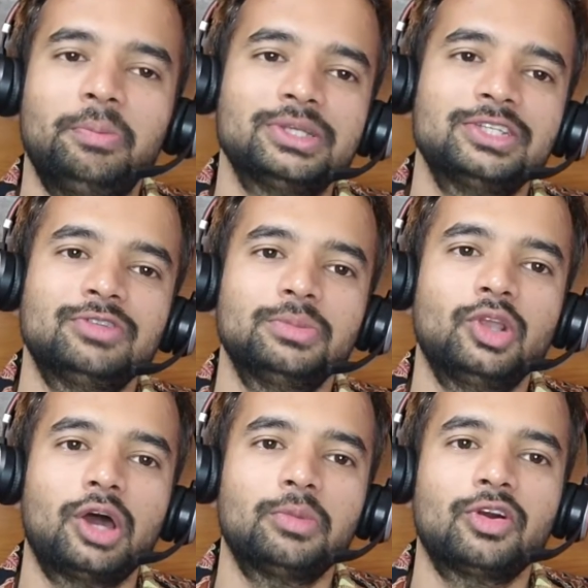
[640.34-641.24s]
person from
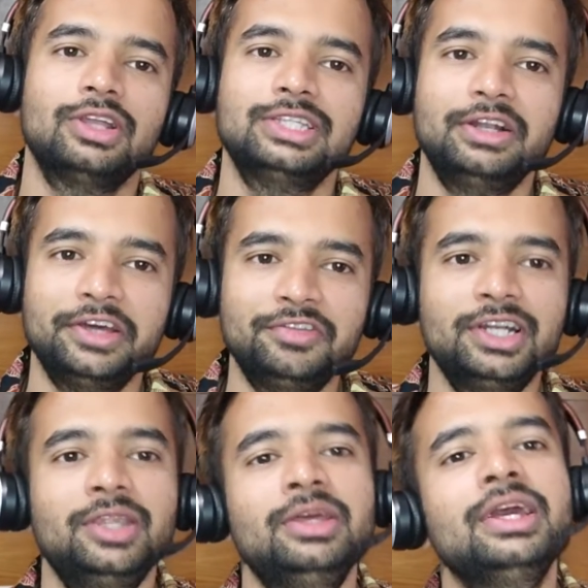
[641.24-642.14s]
the normal college they'll
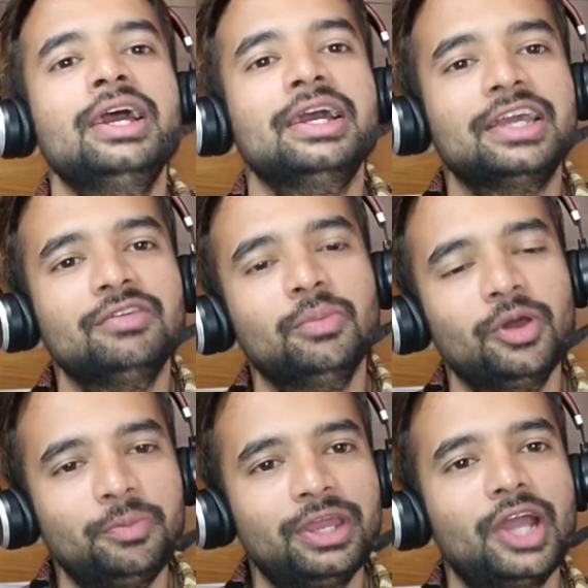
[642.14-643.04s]
definitely give a
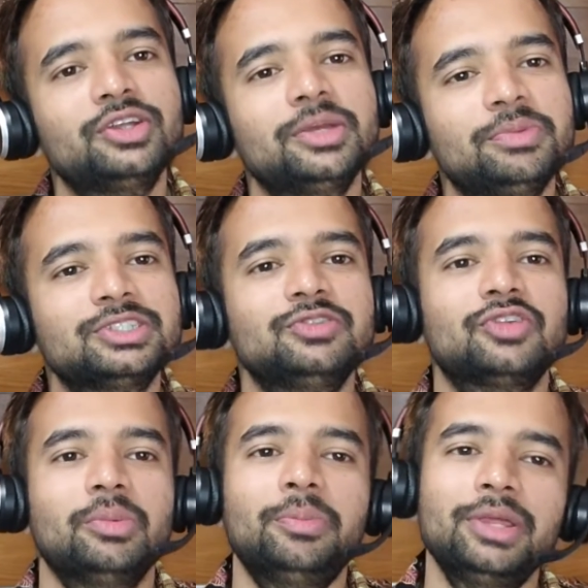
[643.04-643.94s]
more priority to the person
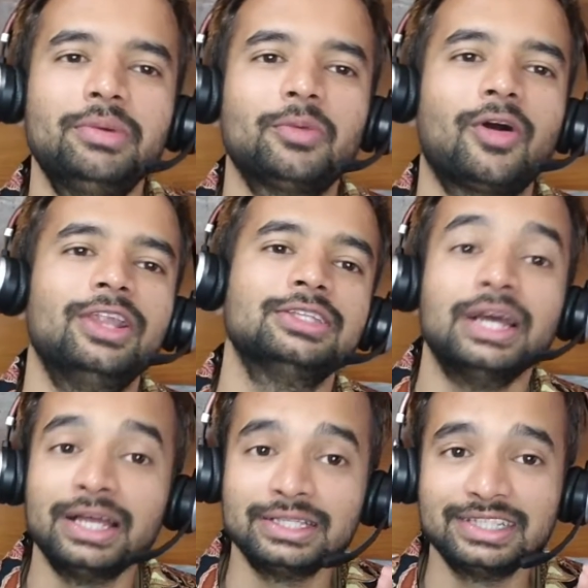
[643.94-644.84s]
from a premium college
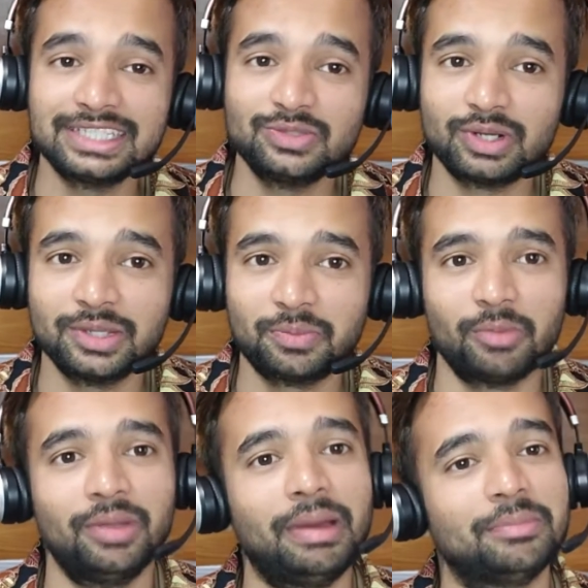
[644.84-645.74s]
this is what the
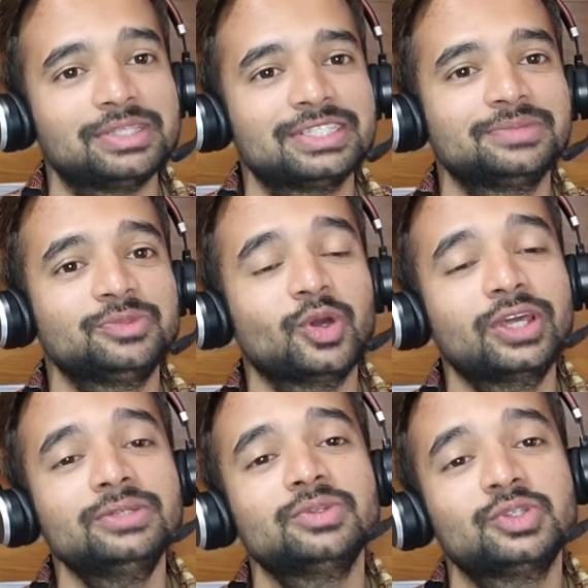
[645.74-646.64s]
problem happens
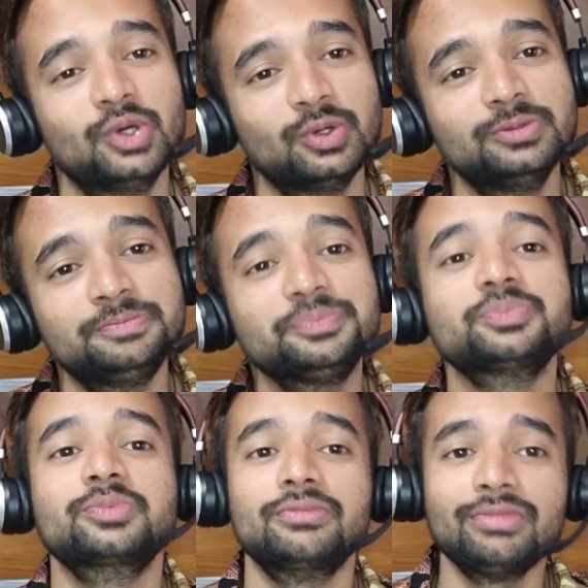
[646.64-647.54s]
okay so
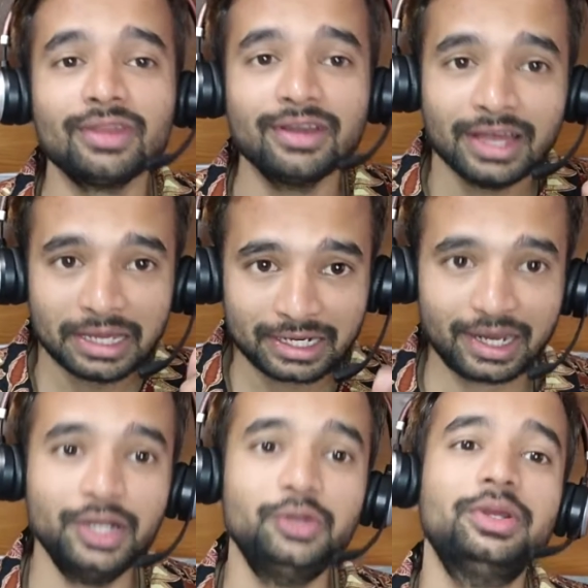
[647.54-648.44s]

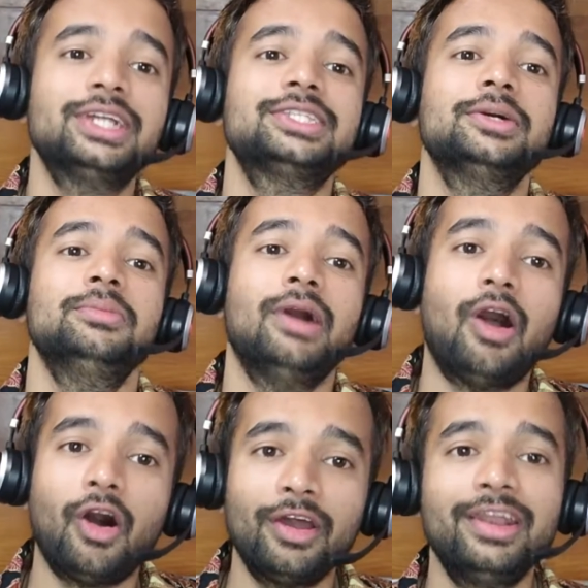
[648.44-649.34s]
try to get some
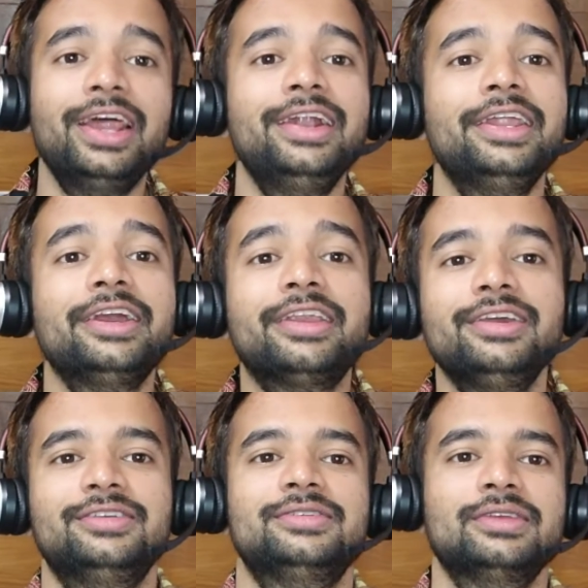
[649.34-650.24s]
online
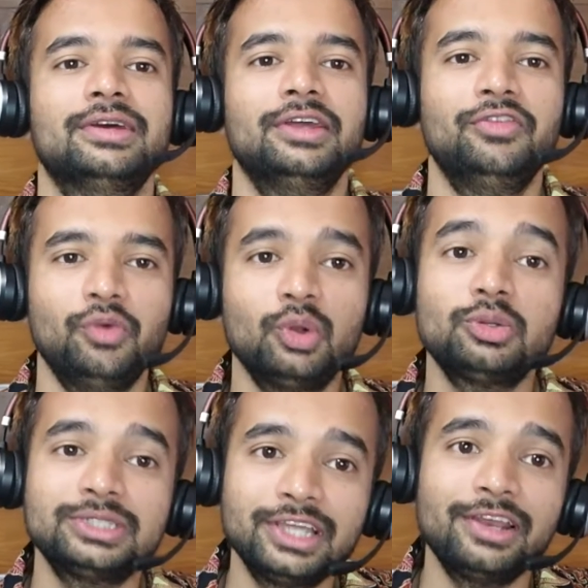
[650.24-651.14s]
degrees if you want
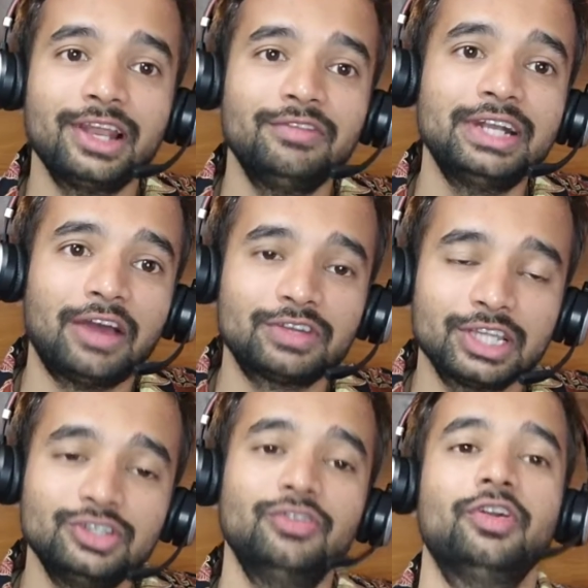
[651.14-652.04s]
to stay relevant after the
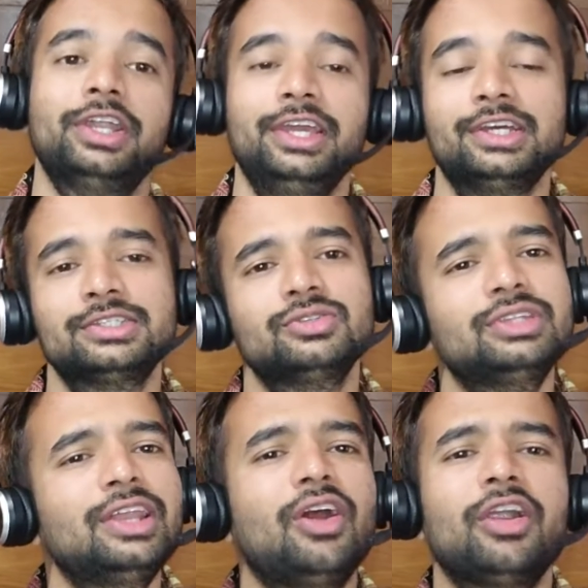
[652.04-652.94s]
age of 40 years. So
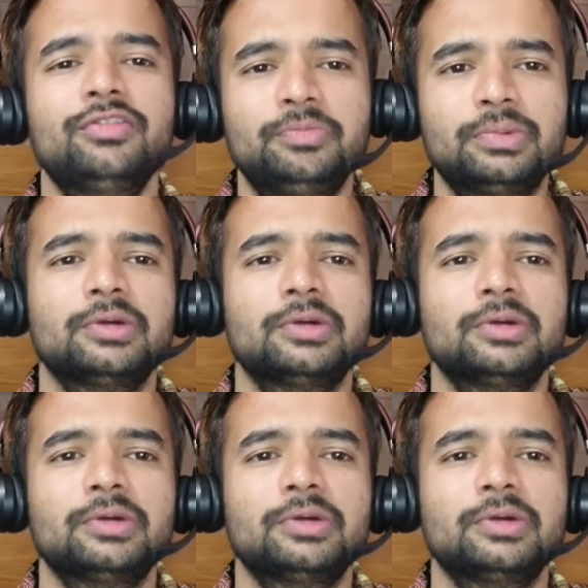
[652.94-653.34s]
there are a lot of